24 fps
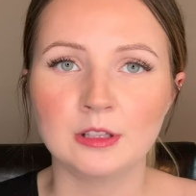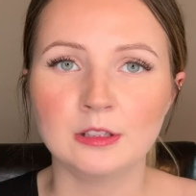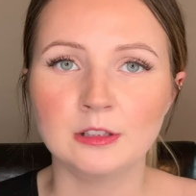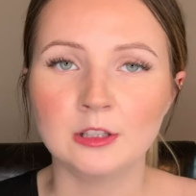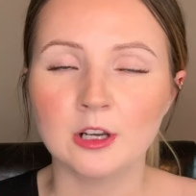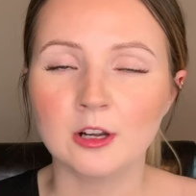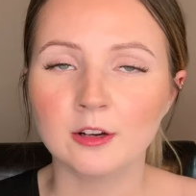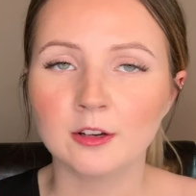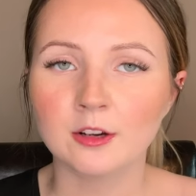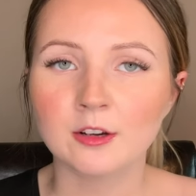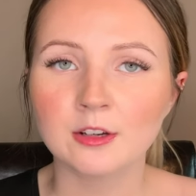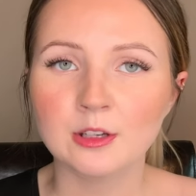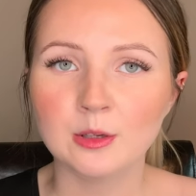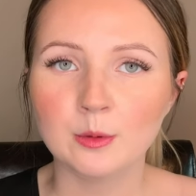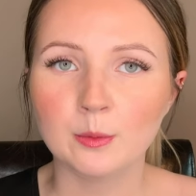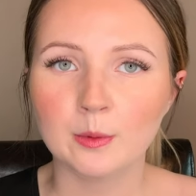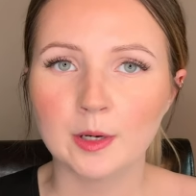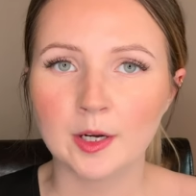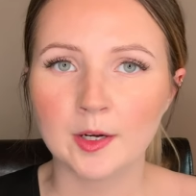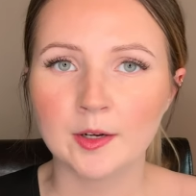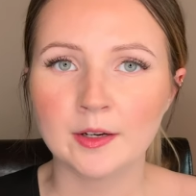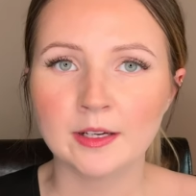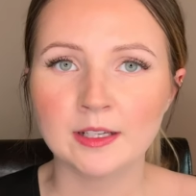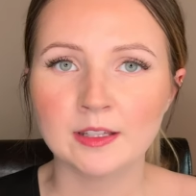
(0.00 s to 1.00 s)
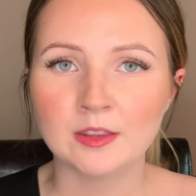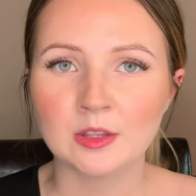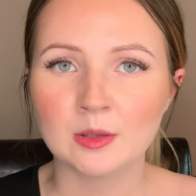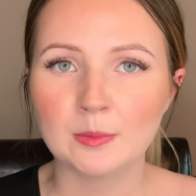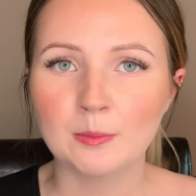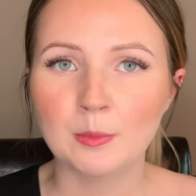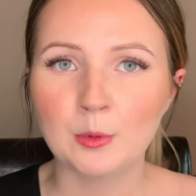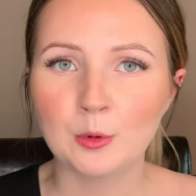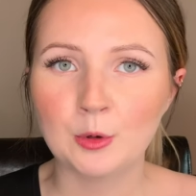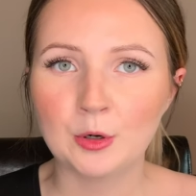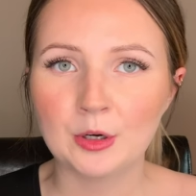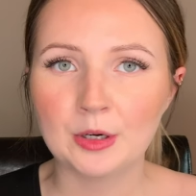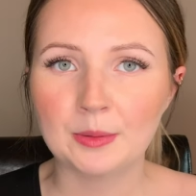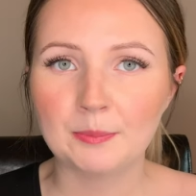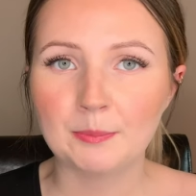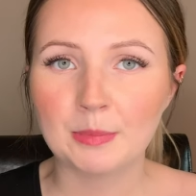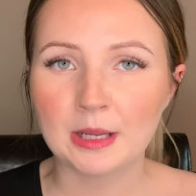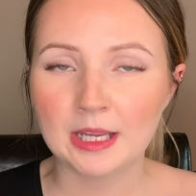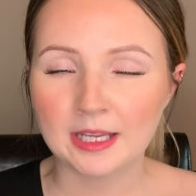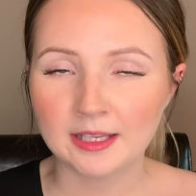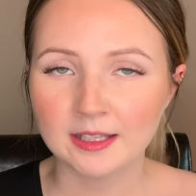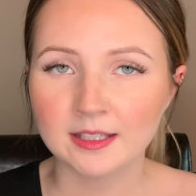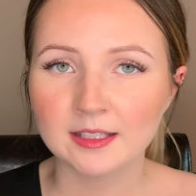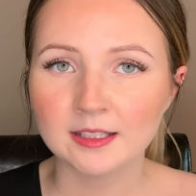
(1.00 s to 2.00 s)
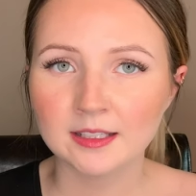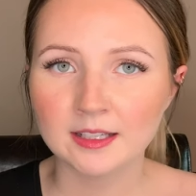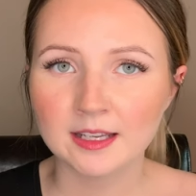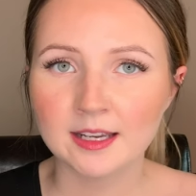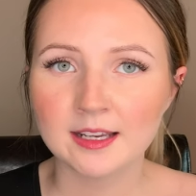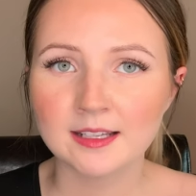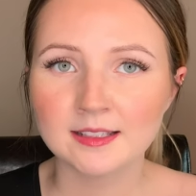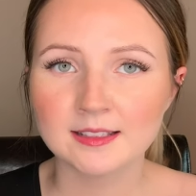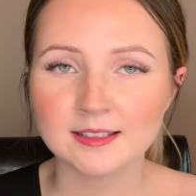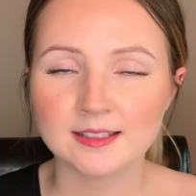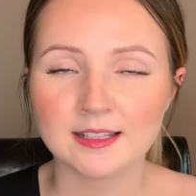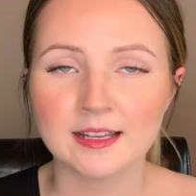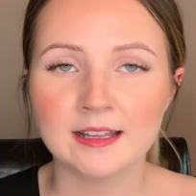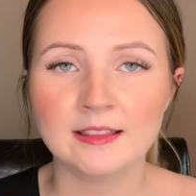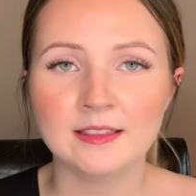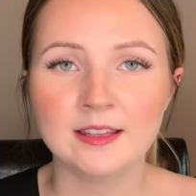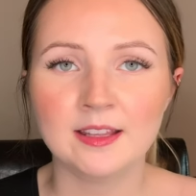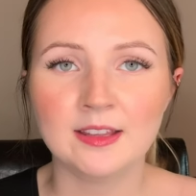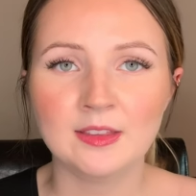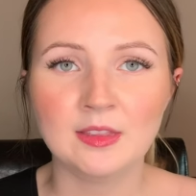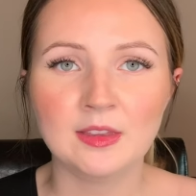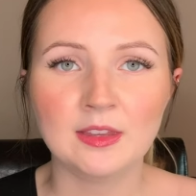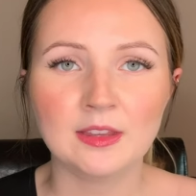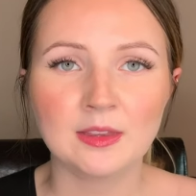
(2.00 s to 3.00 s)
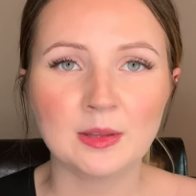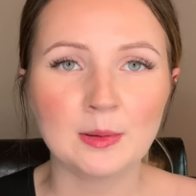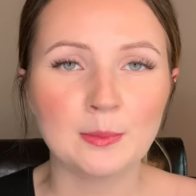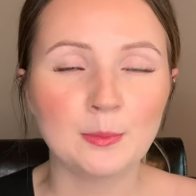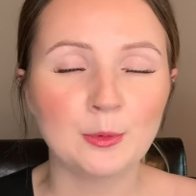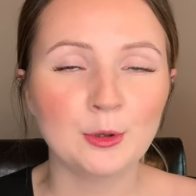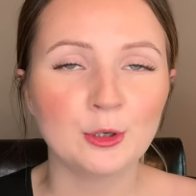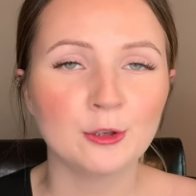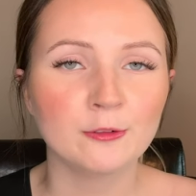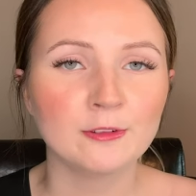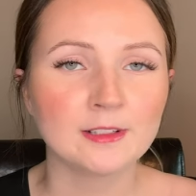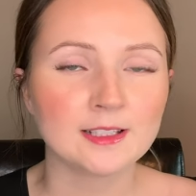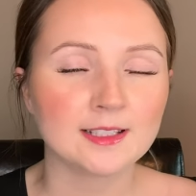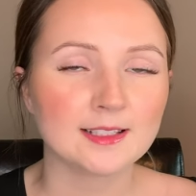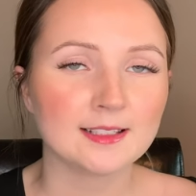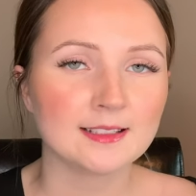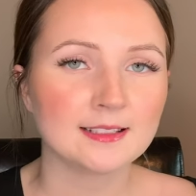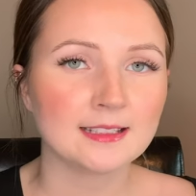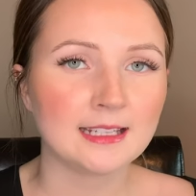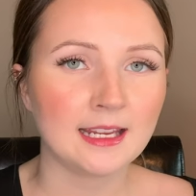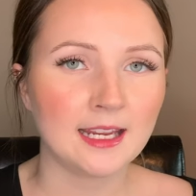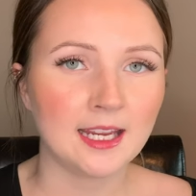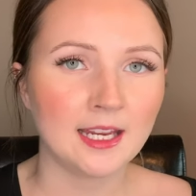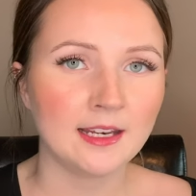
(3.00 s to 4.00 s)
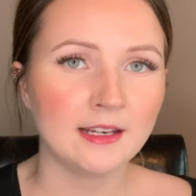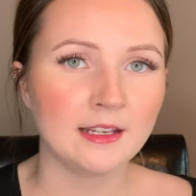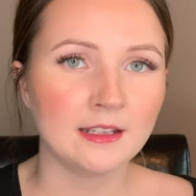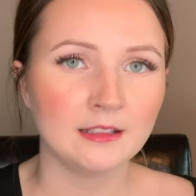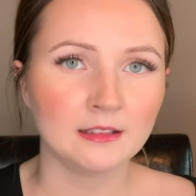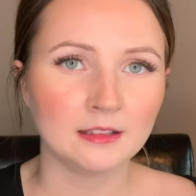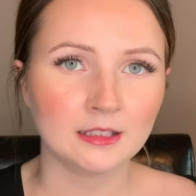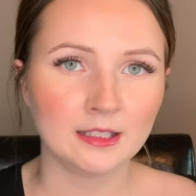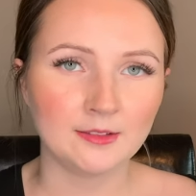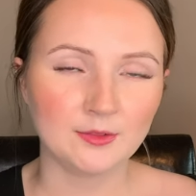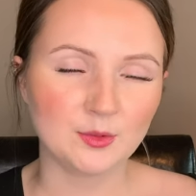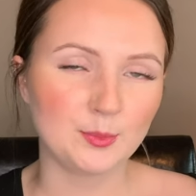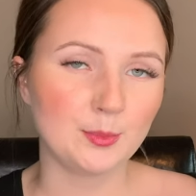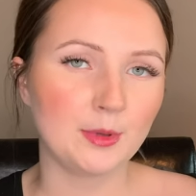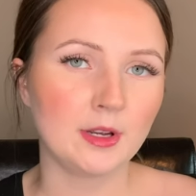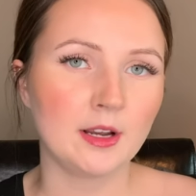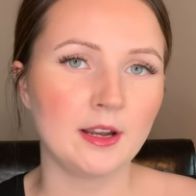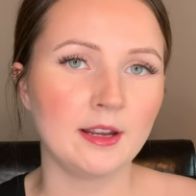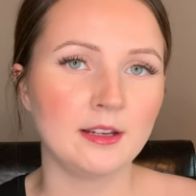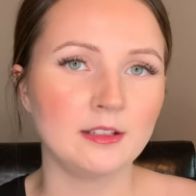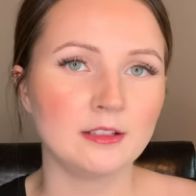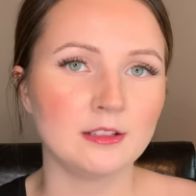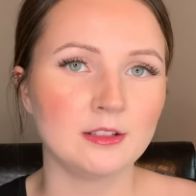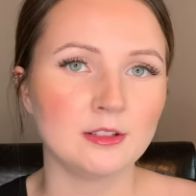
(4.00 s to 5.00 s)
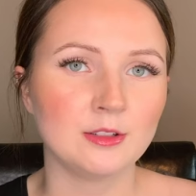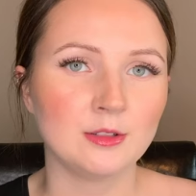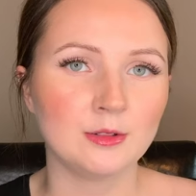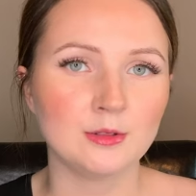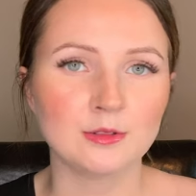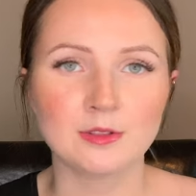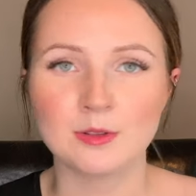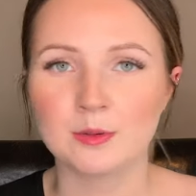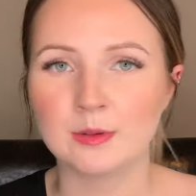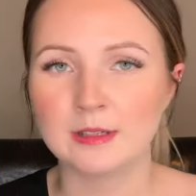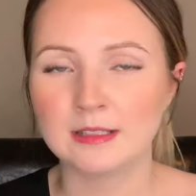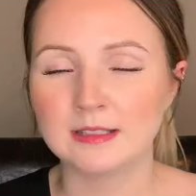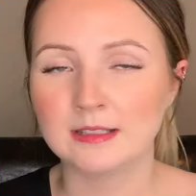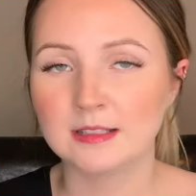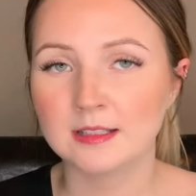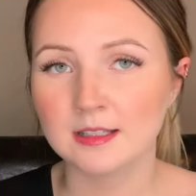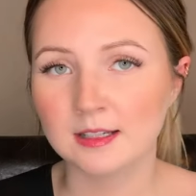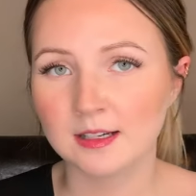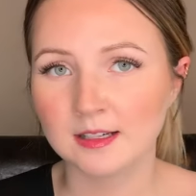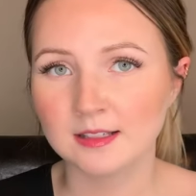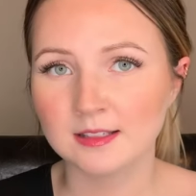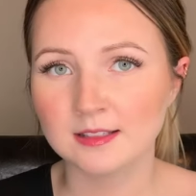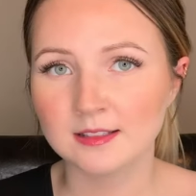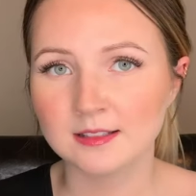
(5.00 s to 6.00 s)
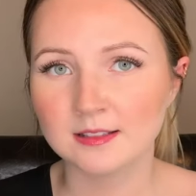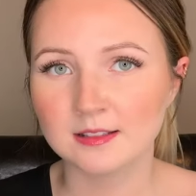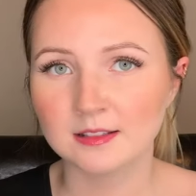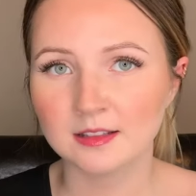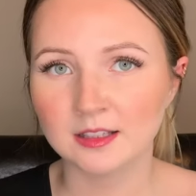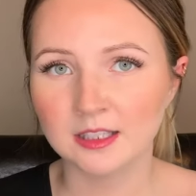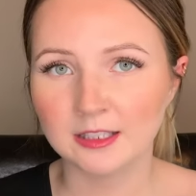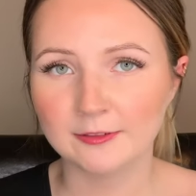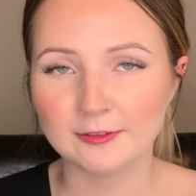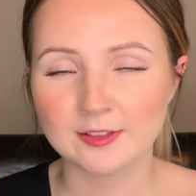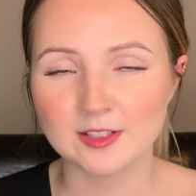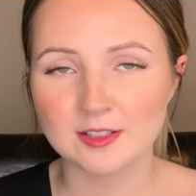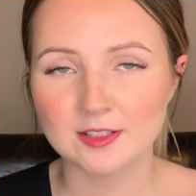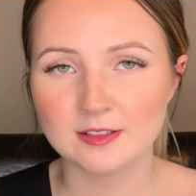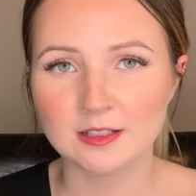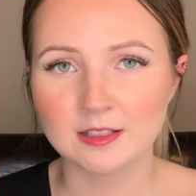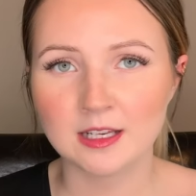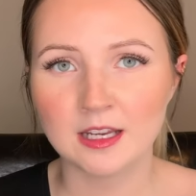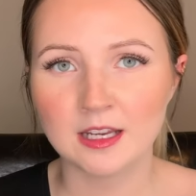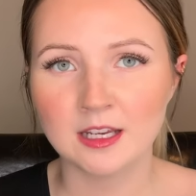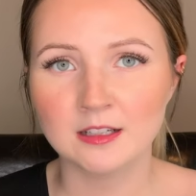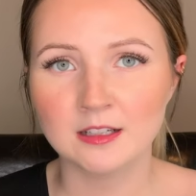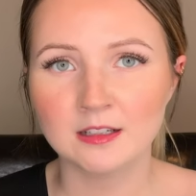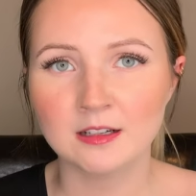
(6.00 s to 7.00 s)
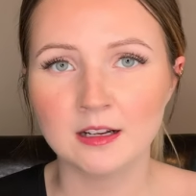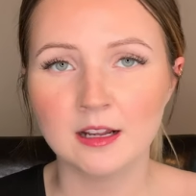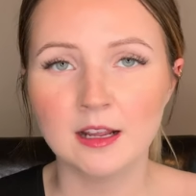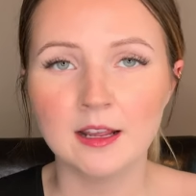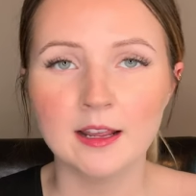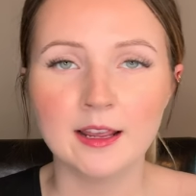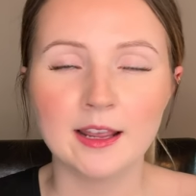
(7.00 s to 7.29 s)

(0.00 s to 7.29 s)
the longer you wear it, the more pink it gets, and then the more of a stain it leaves behind too. So it does leave a stain,